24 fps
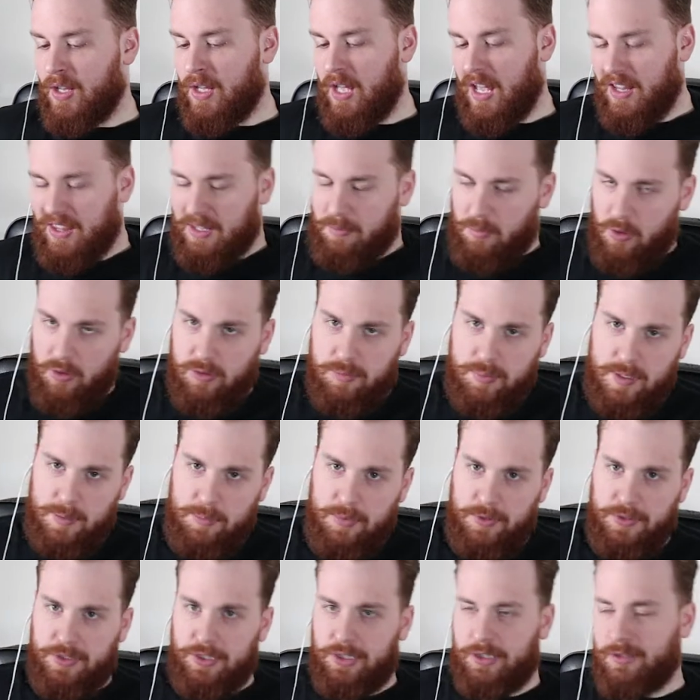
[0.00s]
I think most
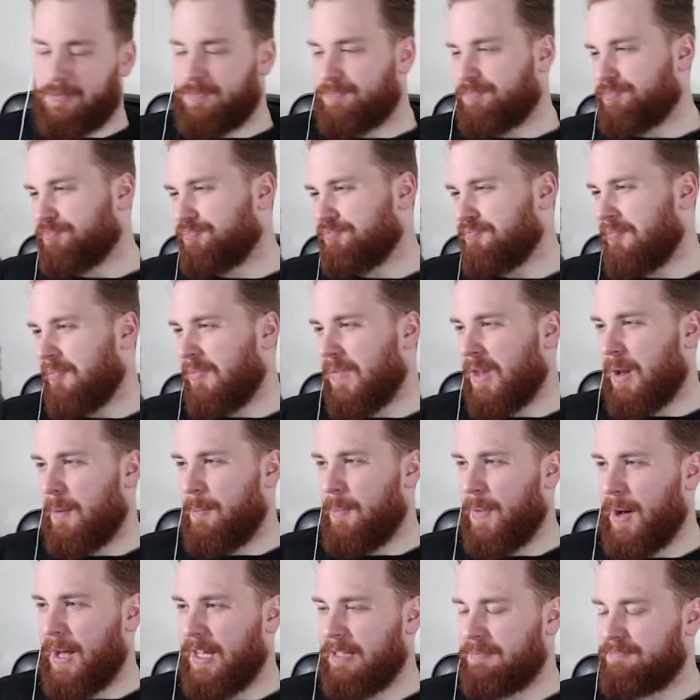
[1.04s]
people do.
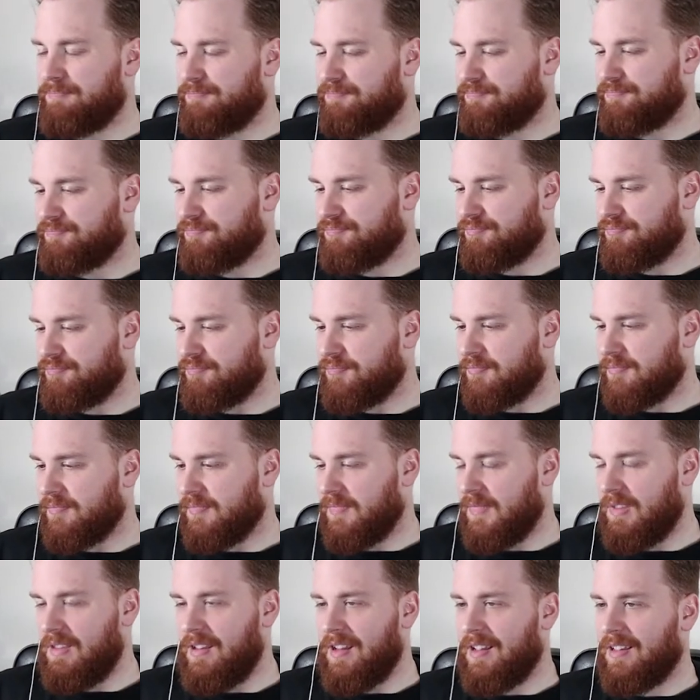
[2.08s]
But
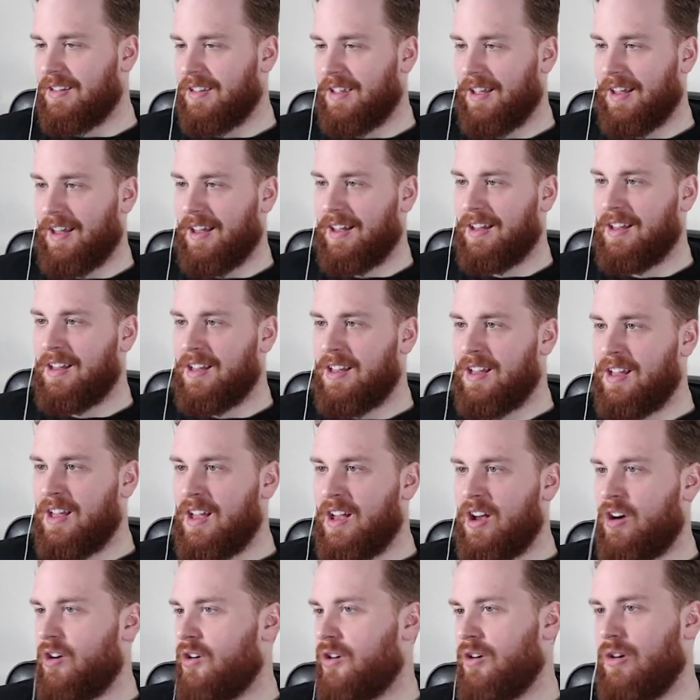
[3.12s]
yeah.
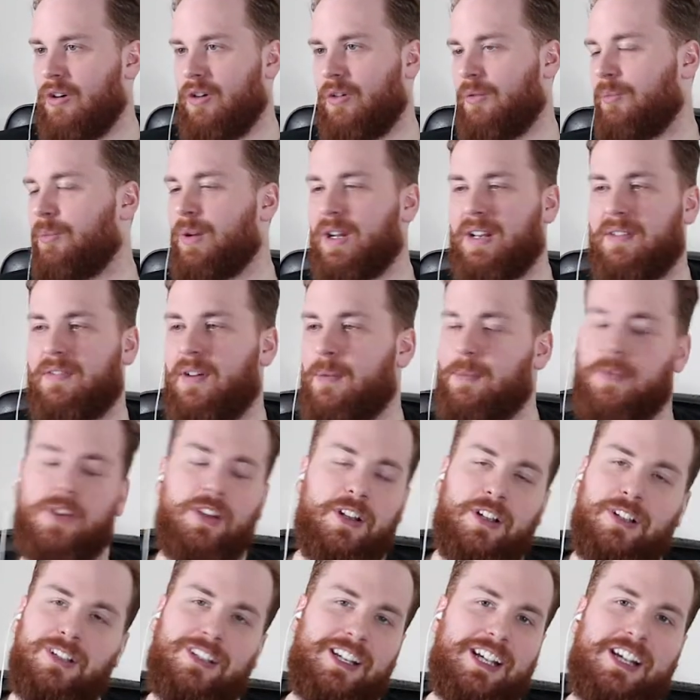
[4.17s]
Oh, but if I'm
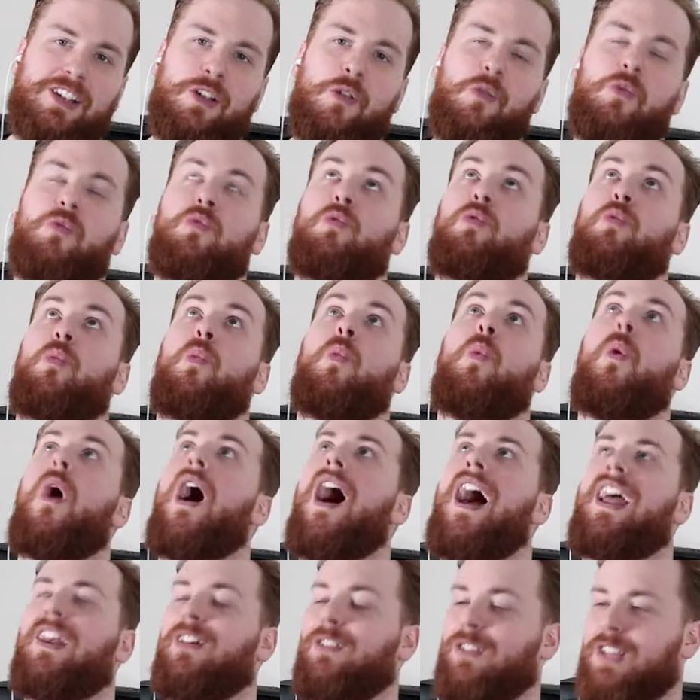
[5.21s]
gonna like go
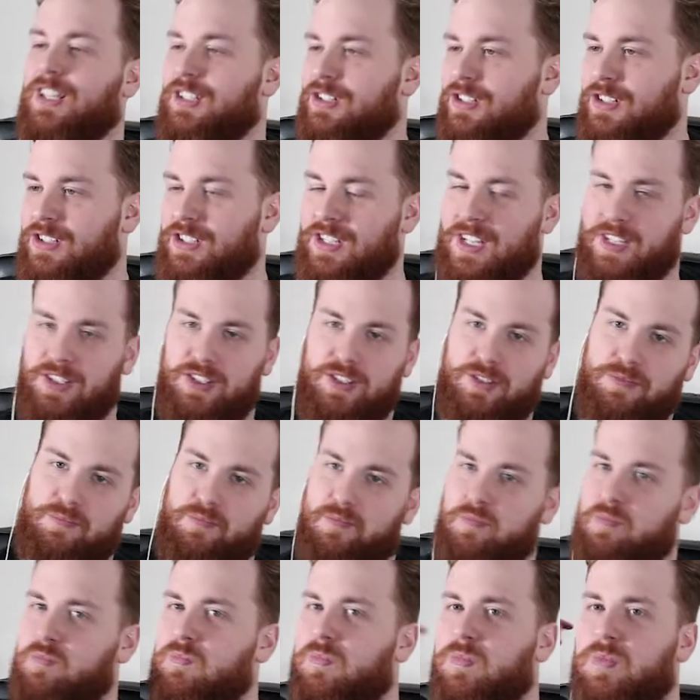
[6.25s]
wild, let's just say just
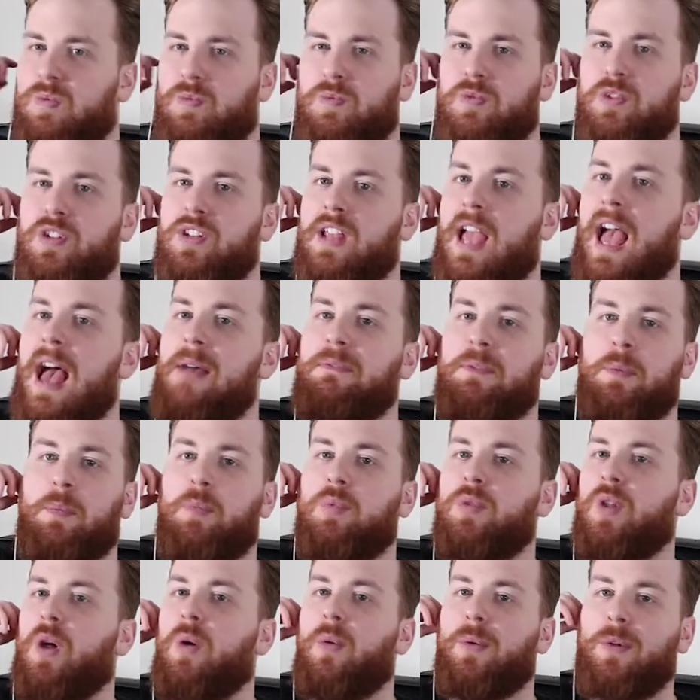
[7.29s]
you have to
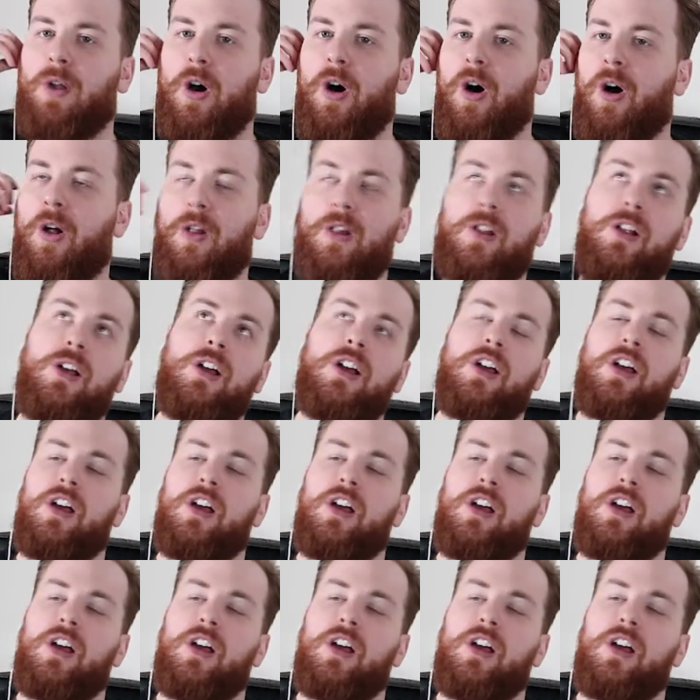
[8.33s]
blow it all.